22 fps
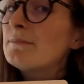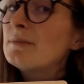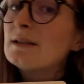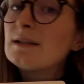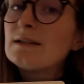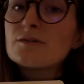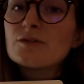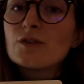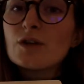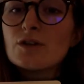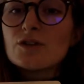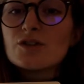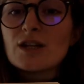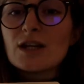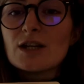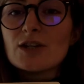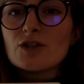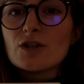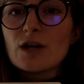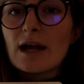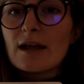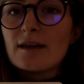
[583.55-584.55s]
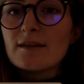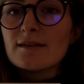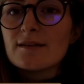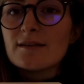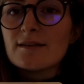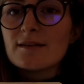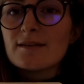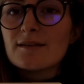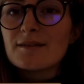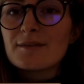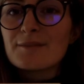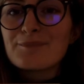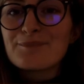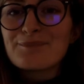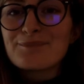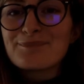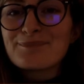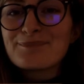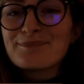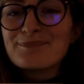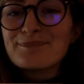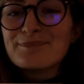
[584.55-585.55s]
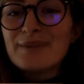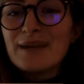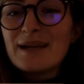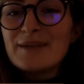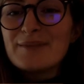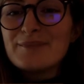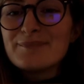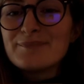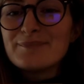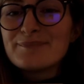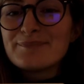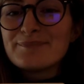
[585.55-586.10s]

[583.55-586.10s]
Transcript: Please don't change your answers. Bye.